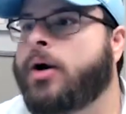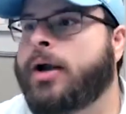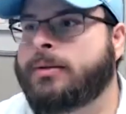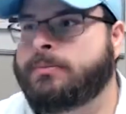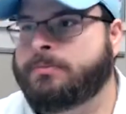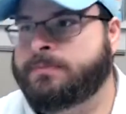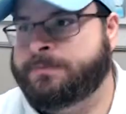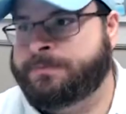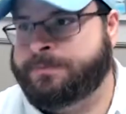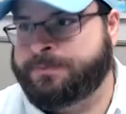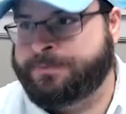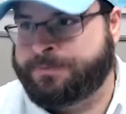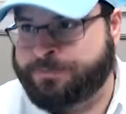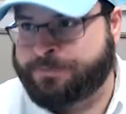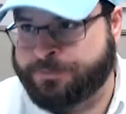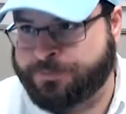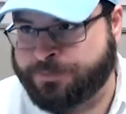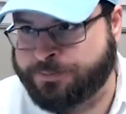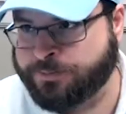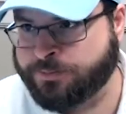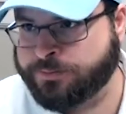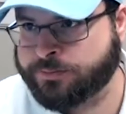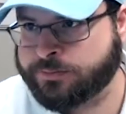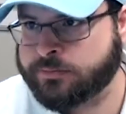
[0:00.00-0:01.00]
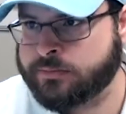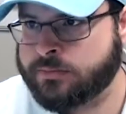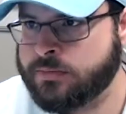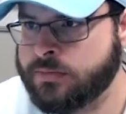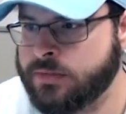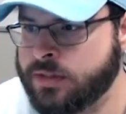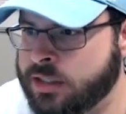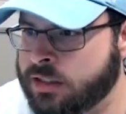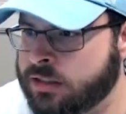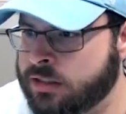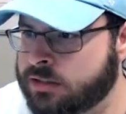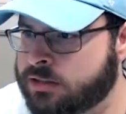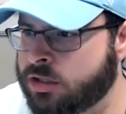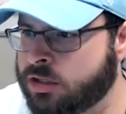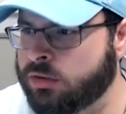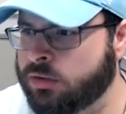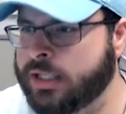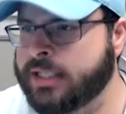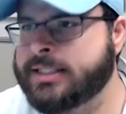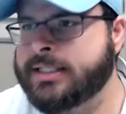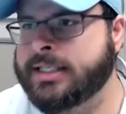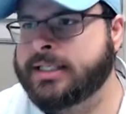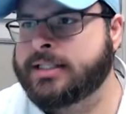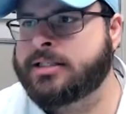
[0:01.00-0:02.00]
Okay, so
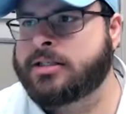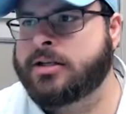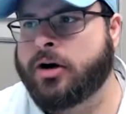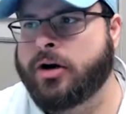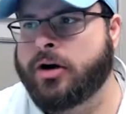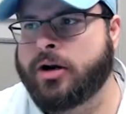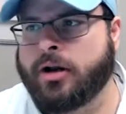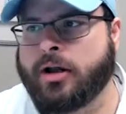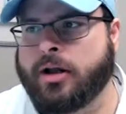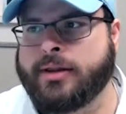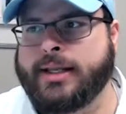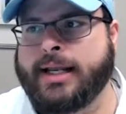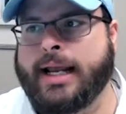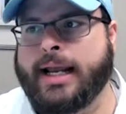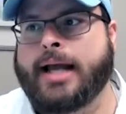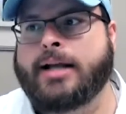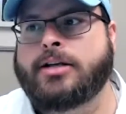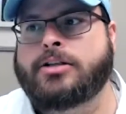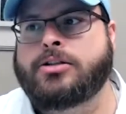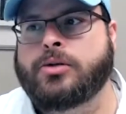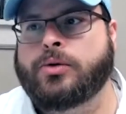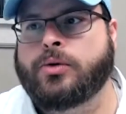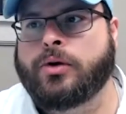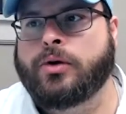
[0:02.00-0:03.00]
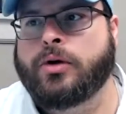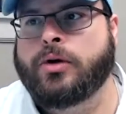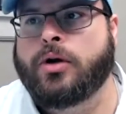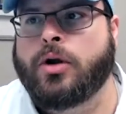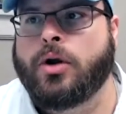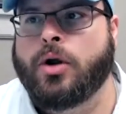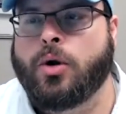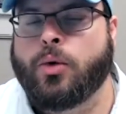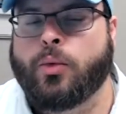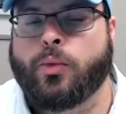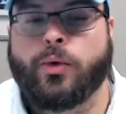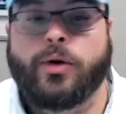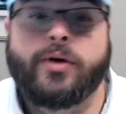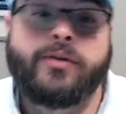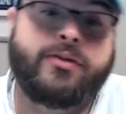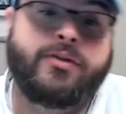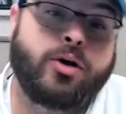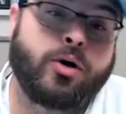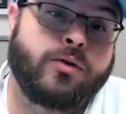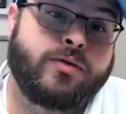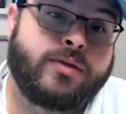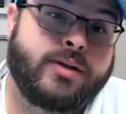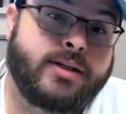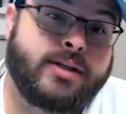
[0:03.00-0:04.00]
let's get started on the actual
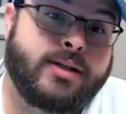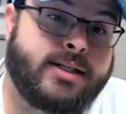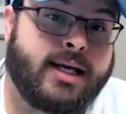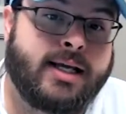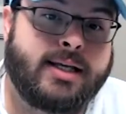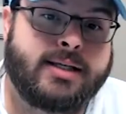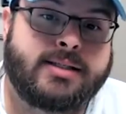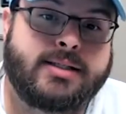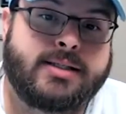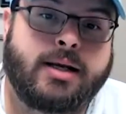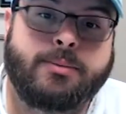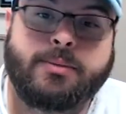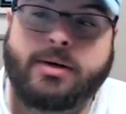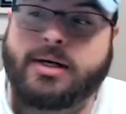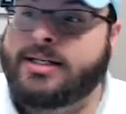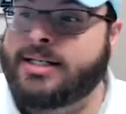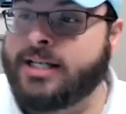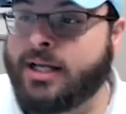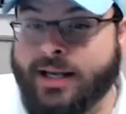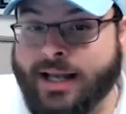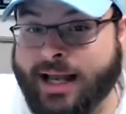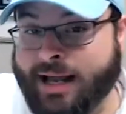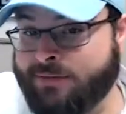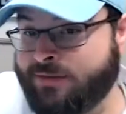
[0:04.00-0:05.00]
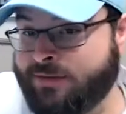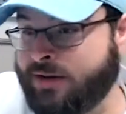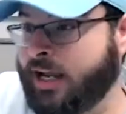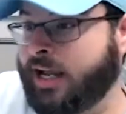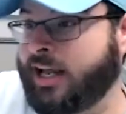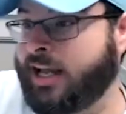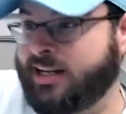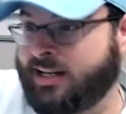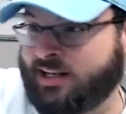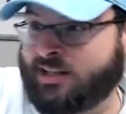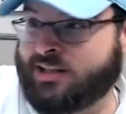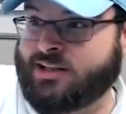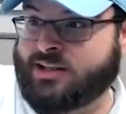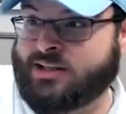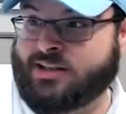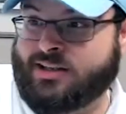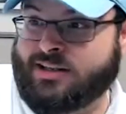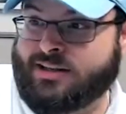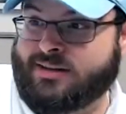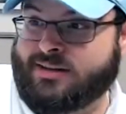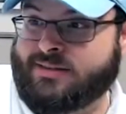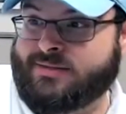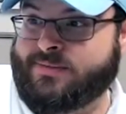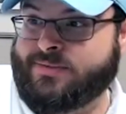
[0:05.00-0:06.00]
review of the test. I'm going to tell you, I've got
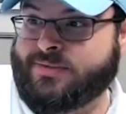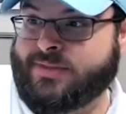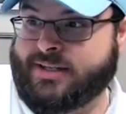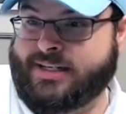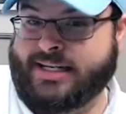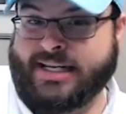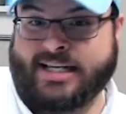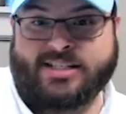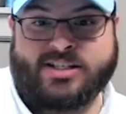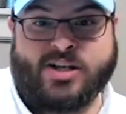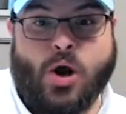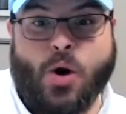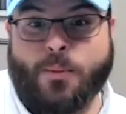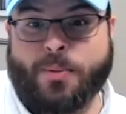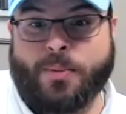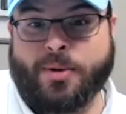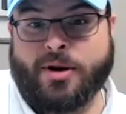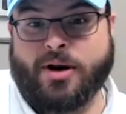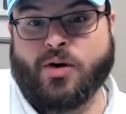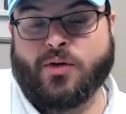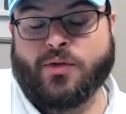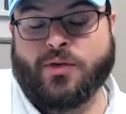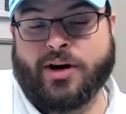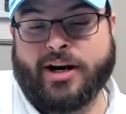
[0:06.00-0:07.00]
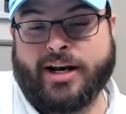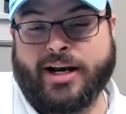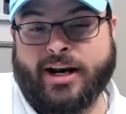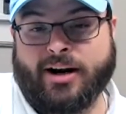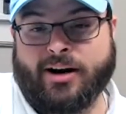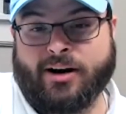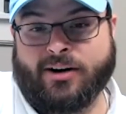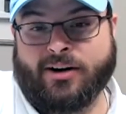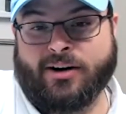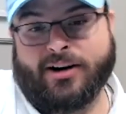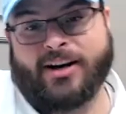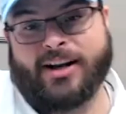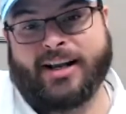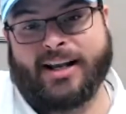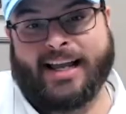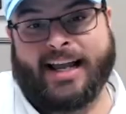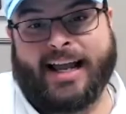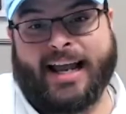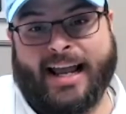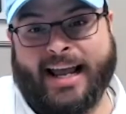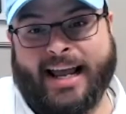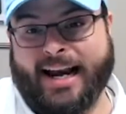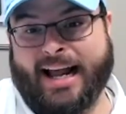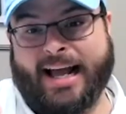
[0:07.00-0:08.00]
the test open over here,
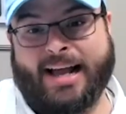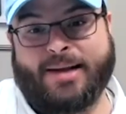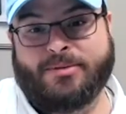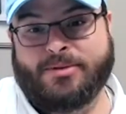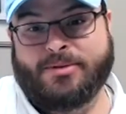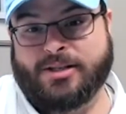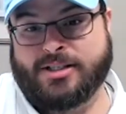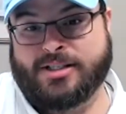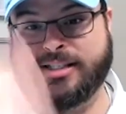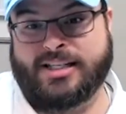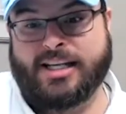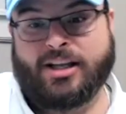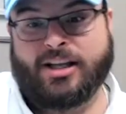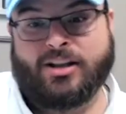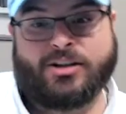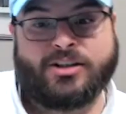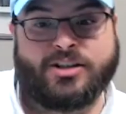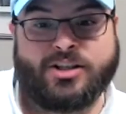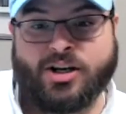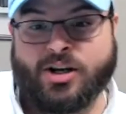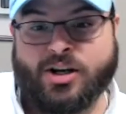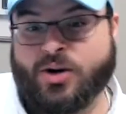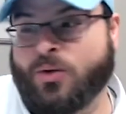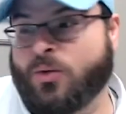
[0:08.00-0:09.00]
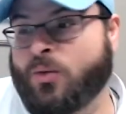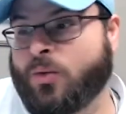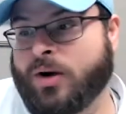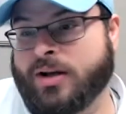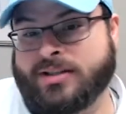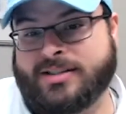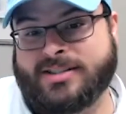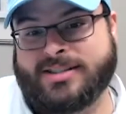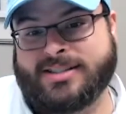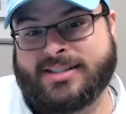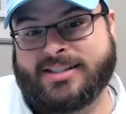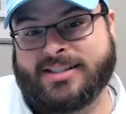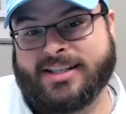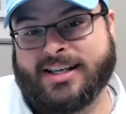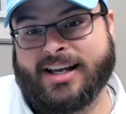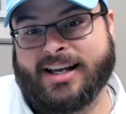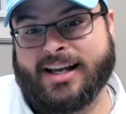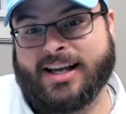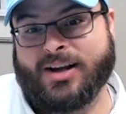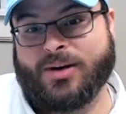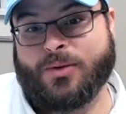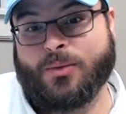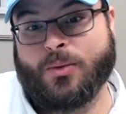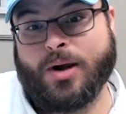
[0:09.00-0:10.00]
and I'm just telling you what
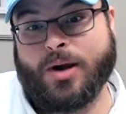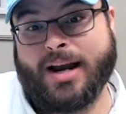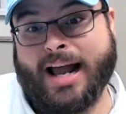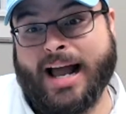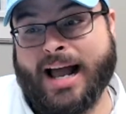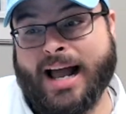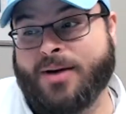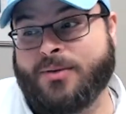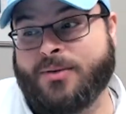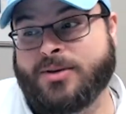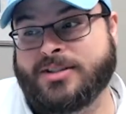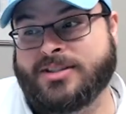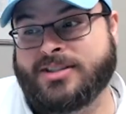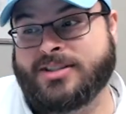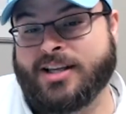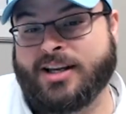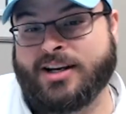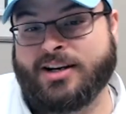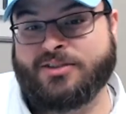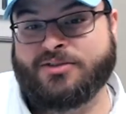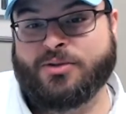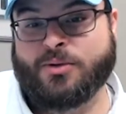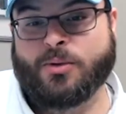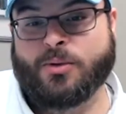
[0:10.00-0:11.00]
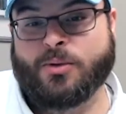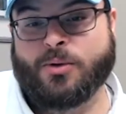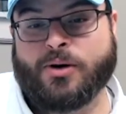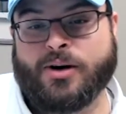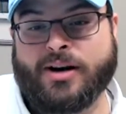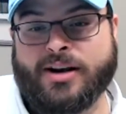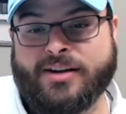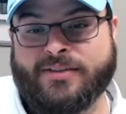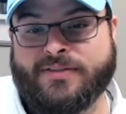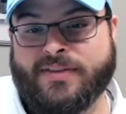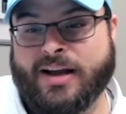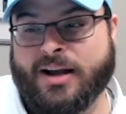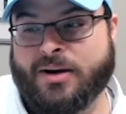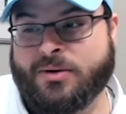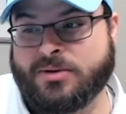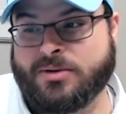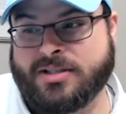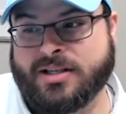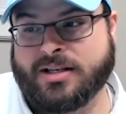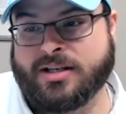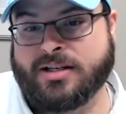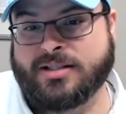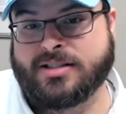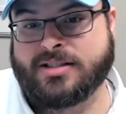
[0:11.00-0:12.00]
I would study for if I
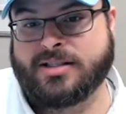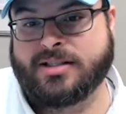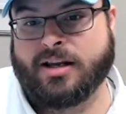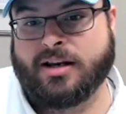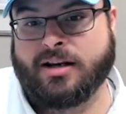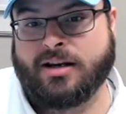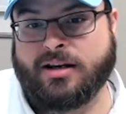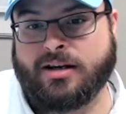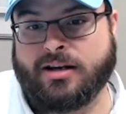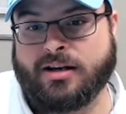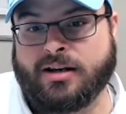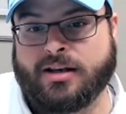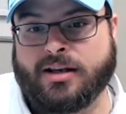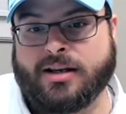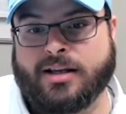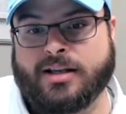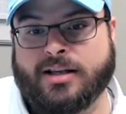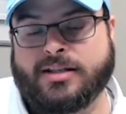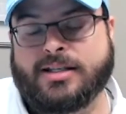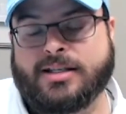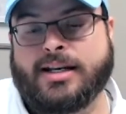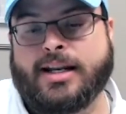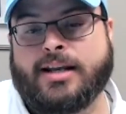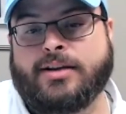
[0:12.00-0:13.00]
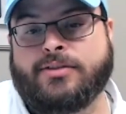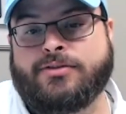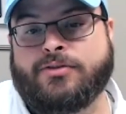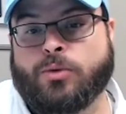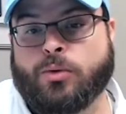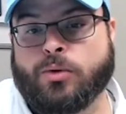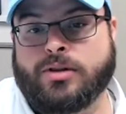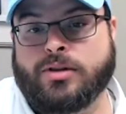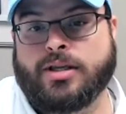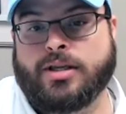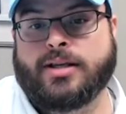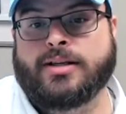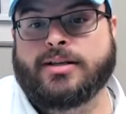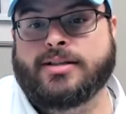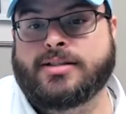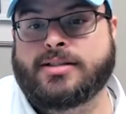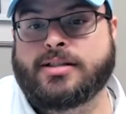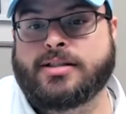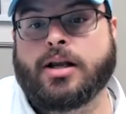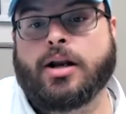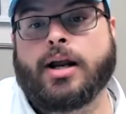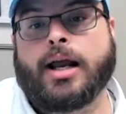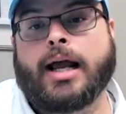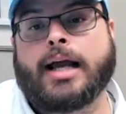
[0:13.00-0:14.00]
was going to study today for
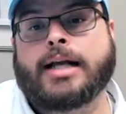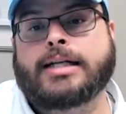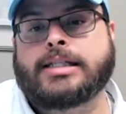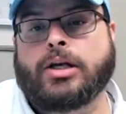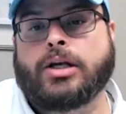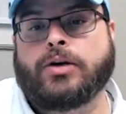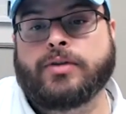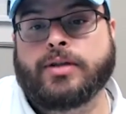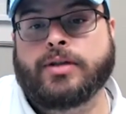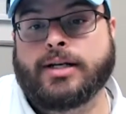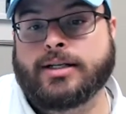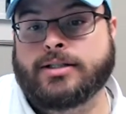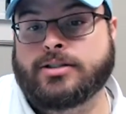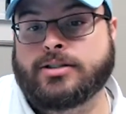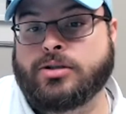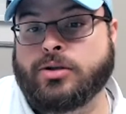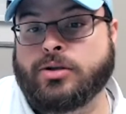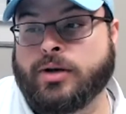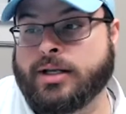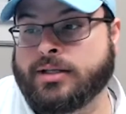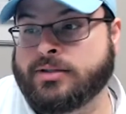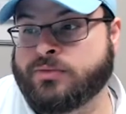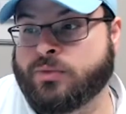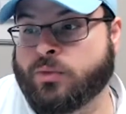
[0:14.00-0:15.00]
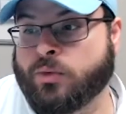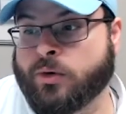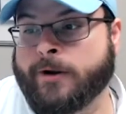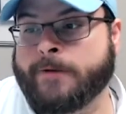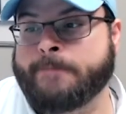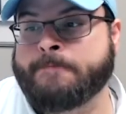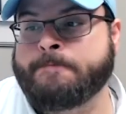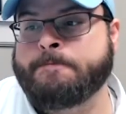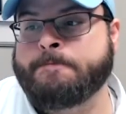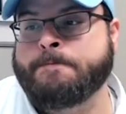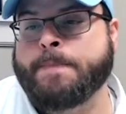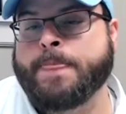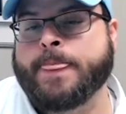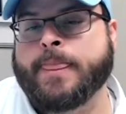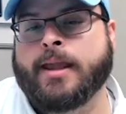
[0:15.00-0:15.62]
this, actually over the next 2 days for it.